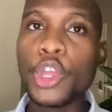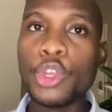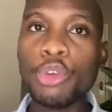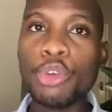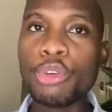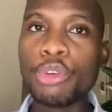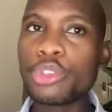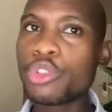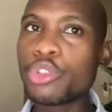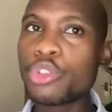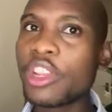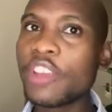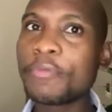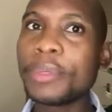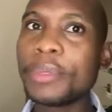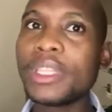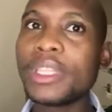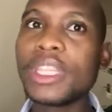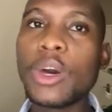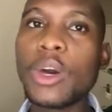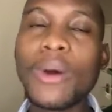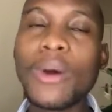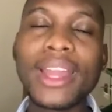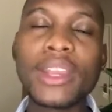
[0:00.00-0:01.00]
You should have been
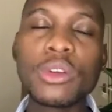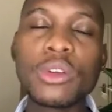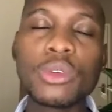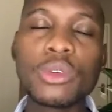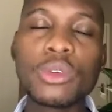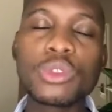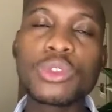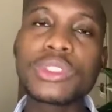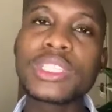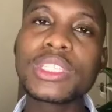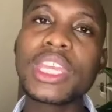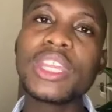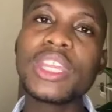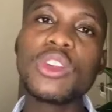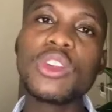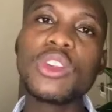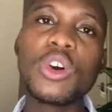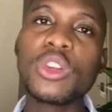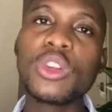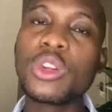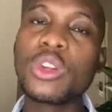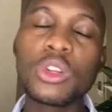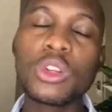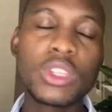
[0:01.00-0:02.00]
the one to say,
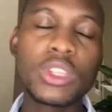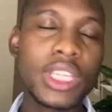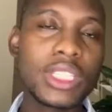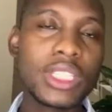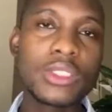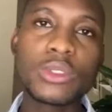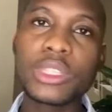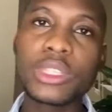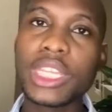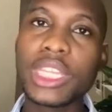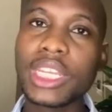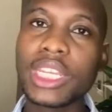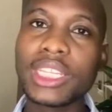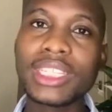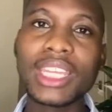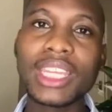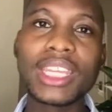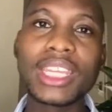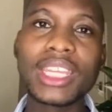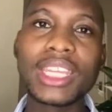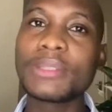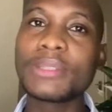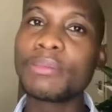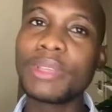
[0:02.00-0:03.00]
no, no, no, that is
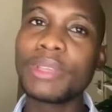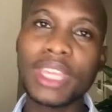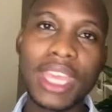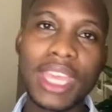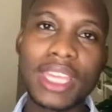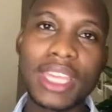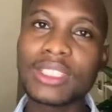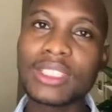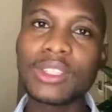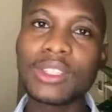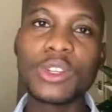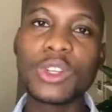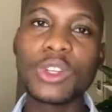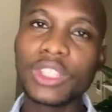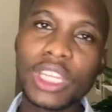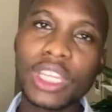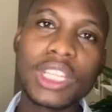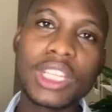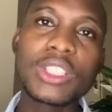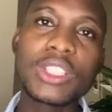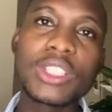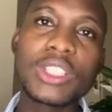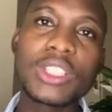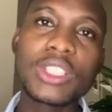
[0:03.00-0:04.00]
BS,
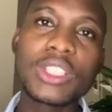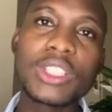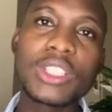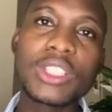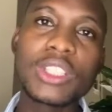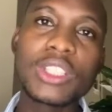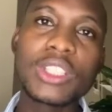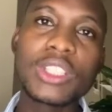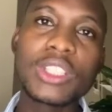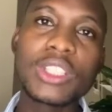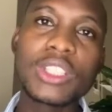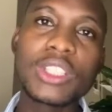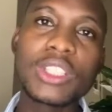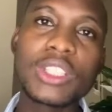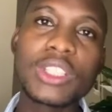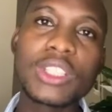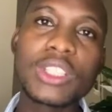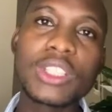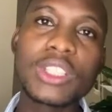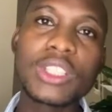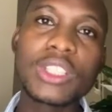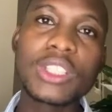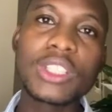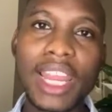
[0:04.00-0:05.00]
that is
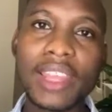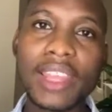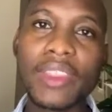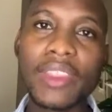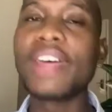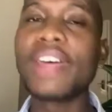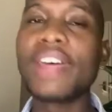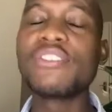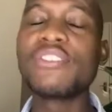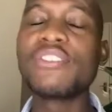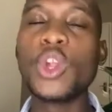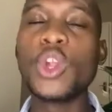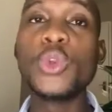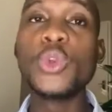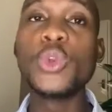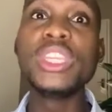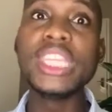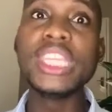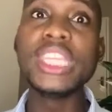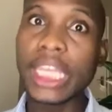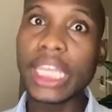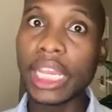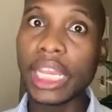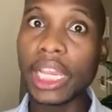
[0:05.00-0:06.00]
nonsense. There's nothing like
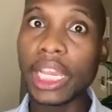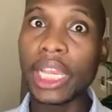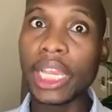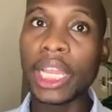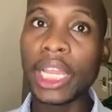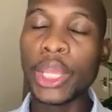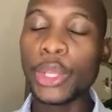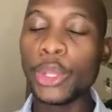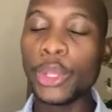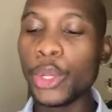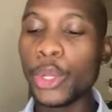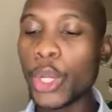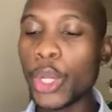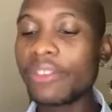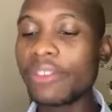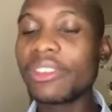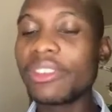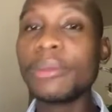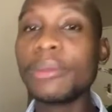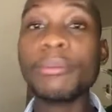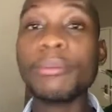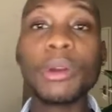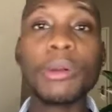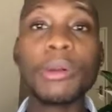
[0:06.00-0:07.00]
that. I've known Neil,
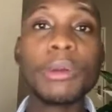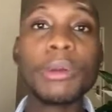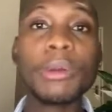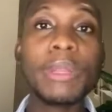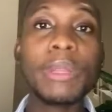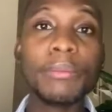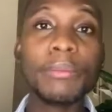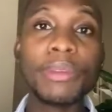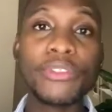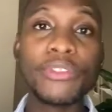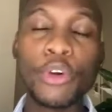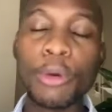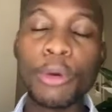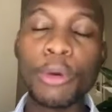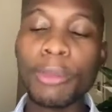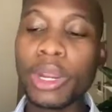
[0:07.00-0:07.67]
even probably